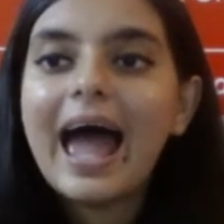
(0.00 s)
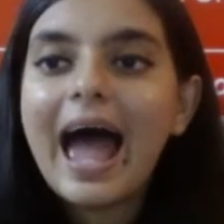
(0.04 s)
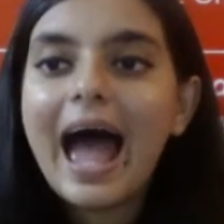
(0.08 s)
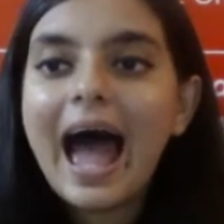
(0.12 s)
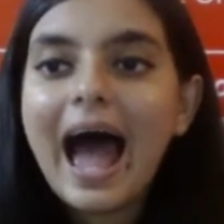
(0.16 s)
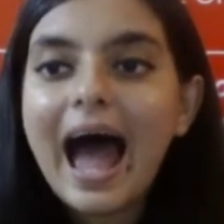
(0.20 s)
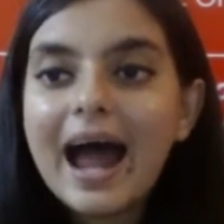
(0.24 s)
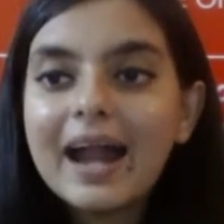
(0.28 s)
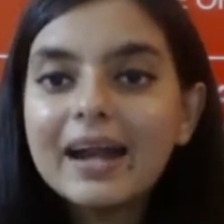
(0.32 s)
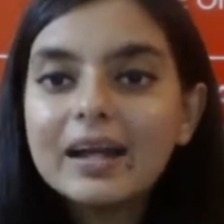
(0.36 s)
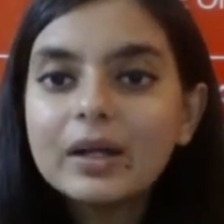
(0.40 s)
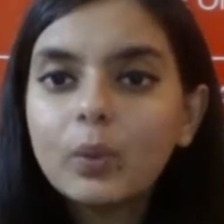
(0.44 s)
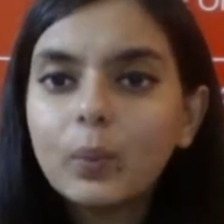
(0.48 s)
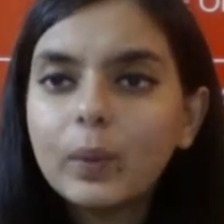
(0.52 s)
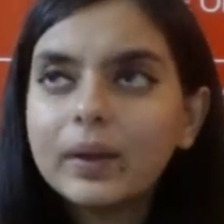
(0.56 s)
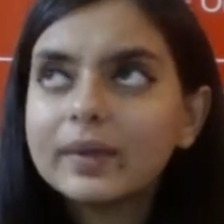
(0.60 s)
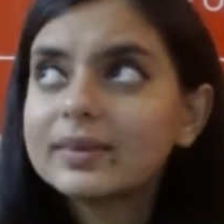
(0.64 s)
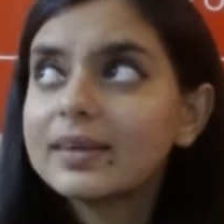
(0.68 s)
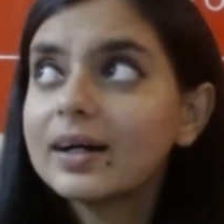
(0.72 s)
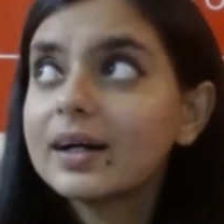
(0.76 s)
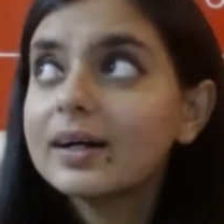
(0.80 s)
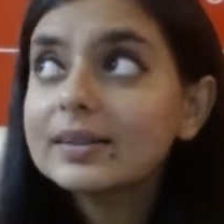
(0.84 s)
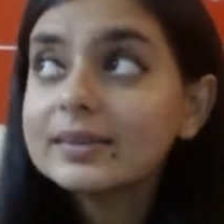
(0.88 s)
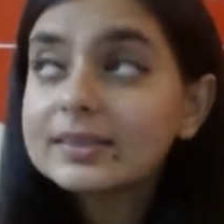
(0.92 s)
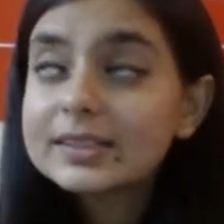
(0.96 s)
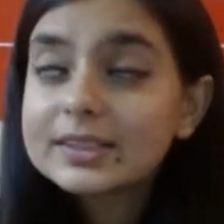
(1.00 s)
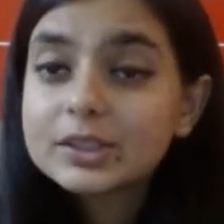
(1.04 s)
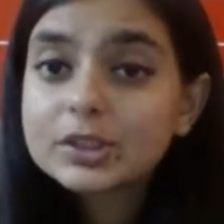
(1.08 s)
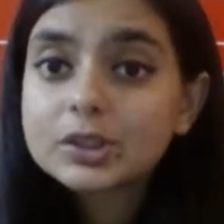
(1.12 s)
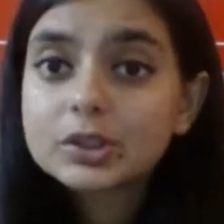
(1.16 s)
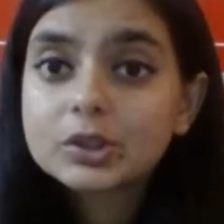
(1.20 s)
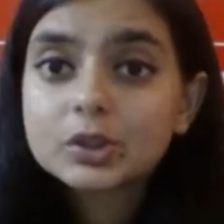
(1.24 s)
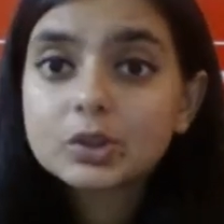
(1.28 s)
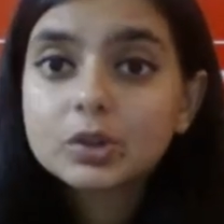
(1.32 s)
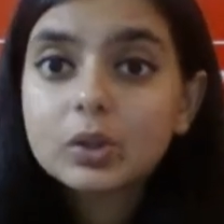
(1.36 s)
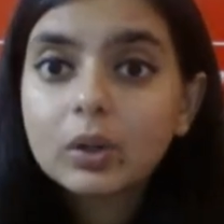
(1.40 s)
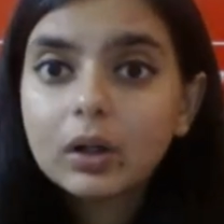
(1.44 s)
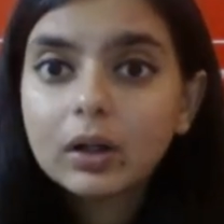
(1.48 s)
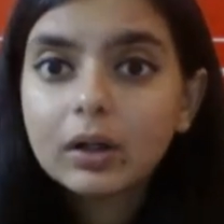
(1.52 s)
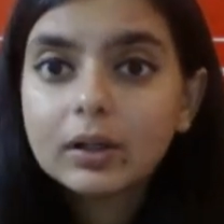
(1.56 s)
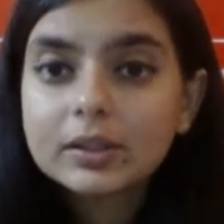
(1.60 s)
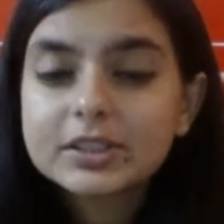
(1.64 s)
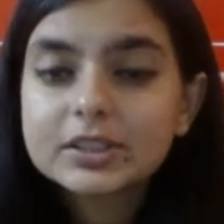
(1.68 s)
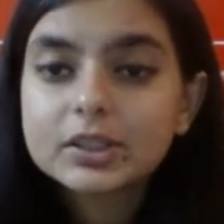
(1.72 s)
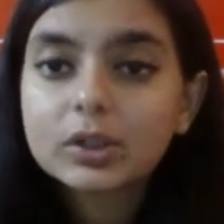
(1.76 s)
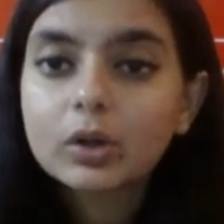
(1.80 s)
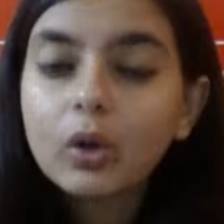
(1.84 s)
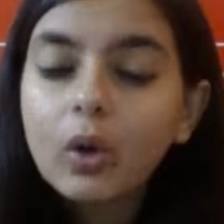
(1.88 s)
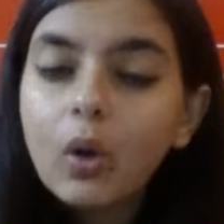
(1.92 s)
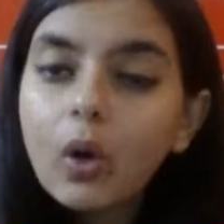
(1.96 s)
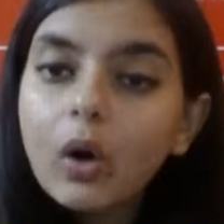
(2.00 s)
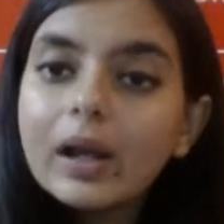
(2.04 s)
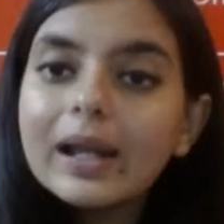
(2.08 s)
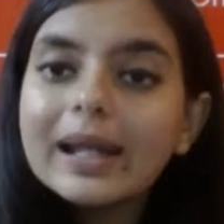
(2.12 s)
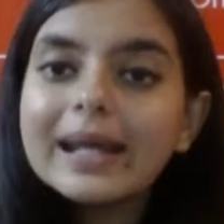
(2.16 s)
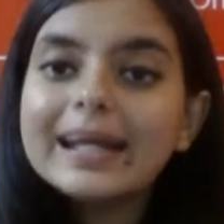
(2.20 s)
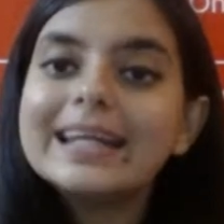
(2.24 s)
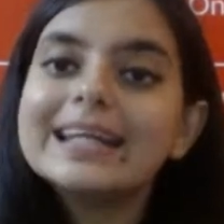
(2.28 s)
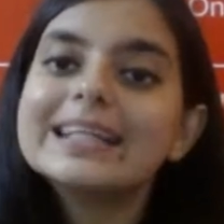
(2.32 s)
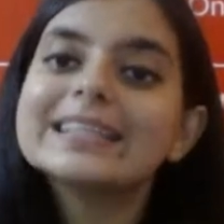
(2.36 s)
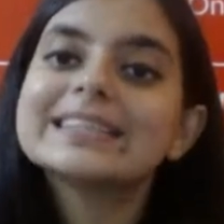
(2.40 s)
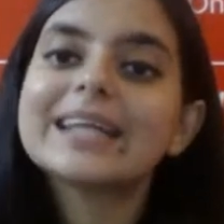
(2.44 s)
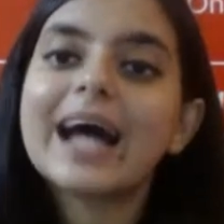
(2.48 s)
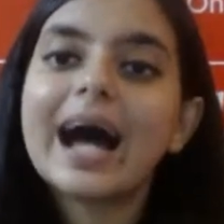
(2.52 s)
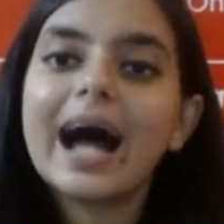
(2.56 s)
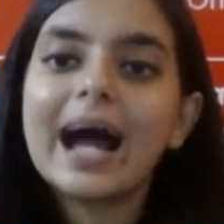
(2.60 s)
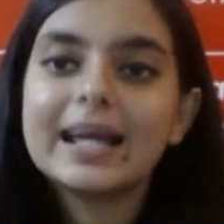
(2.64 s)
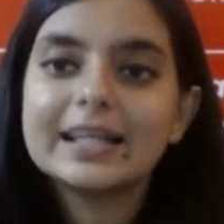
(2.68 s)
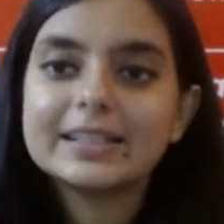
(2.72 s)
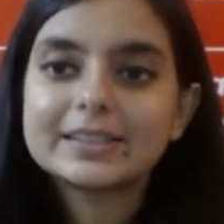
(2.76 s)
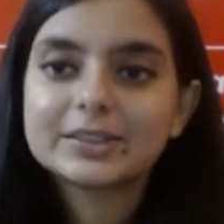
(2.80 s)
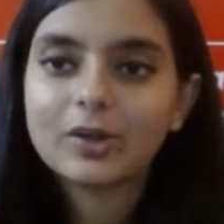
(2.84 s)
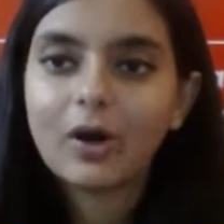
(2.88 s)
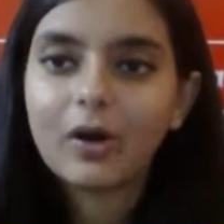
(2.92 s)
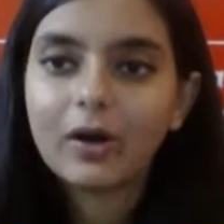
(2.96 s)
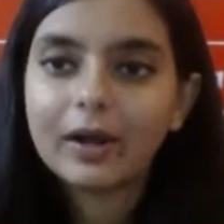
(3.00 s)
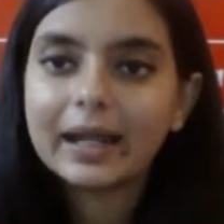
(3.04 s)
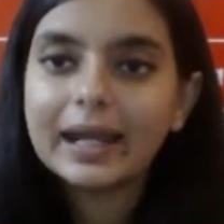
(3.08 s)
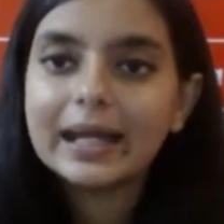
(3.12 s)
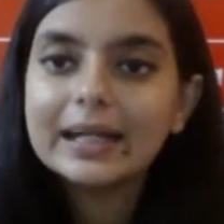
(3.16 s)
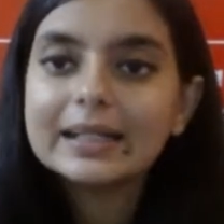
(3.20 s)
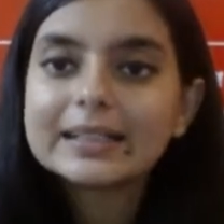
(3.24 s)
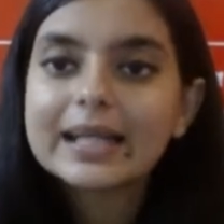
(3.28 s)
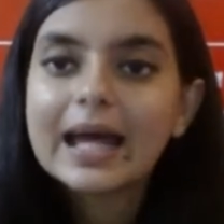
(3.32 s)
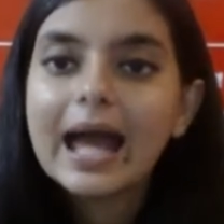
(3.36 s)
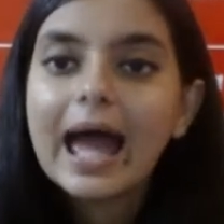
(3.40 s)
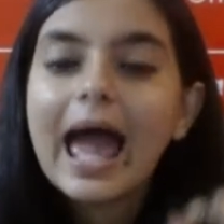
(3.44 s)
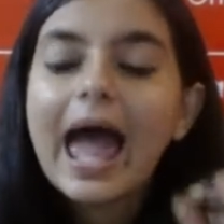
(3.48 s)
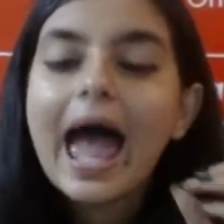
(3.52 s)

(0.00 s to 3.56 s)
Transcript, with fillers: and with a scroll in his eye socket,